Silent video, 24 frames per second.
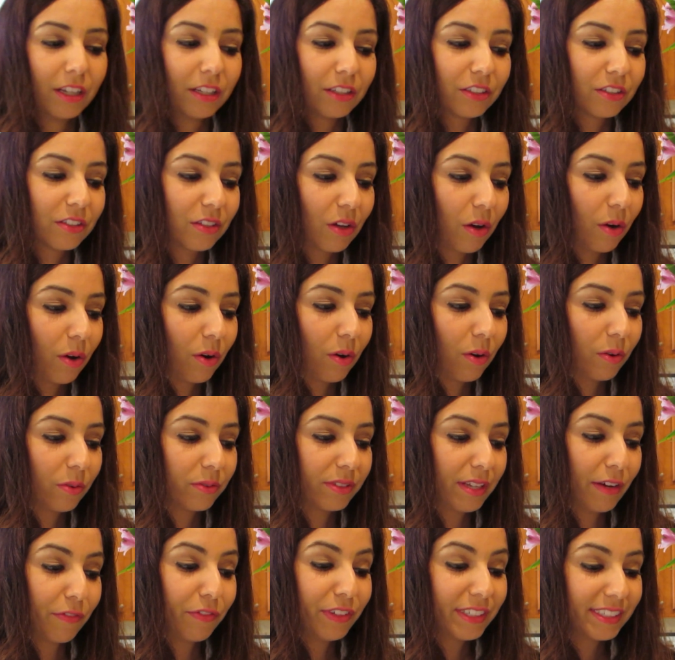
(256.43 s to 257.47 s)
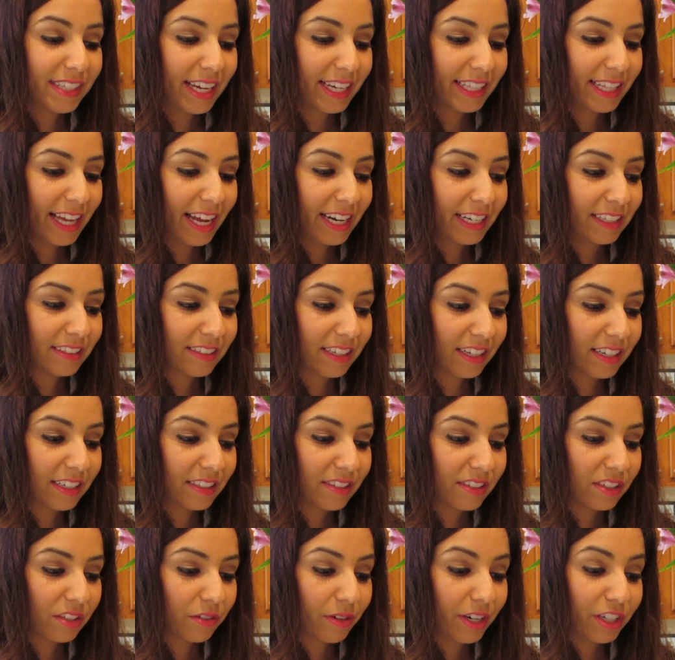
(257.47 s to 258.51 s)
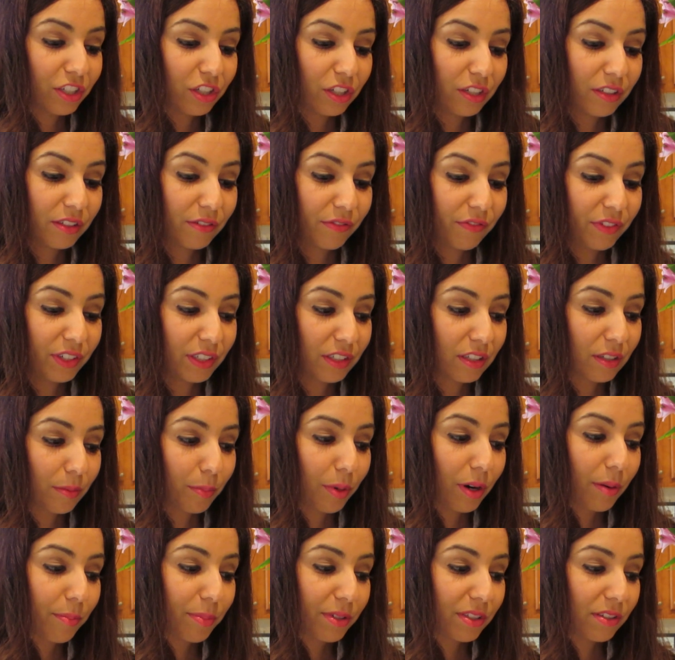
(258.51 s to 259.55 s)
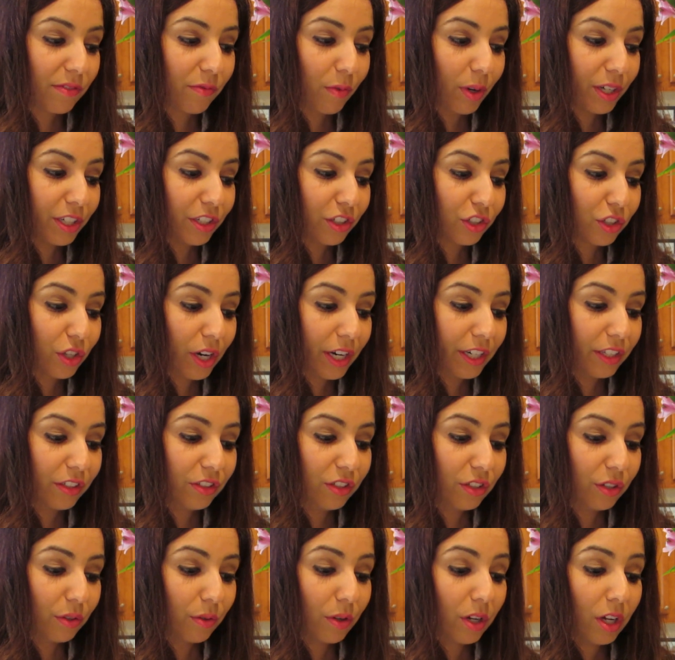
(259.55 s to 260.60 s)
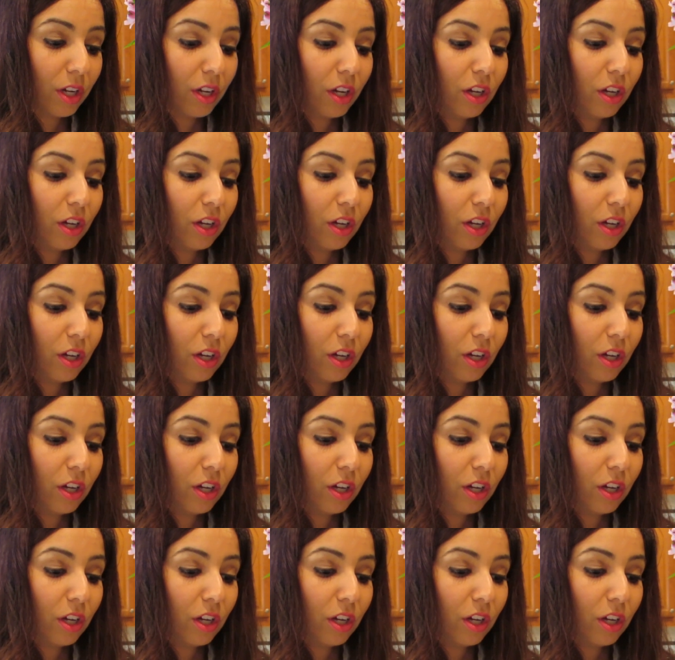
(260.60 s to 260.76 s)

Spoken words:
So definitely take that into consideration. It defeats the purpose of what you're trying to do.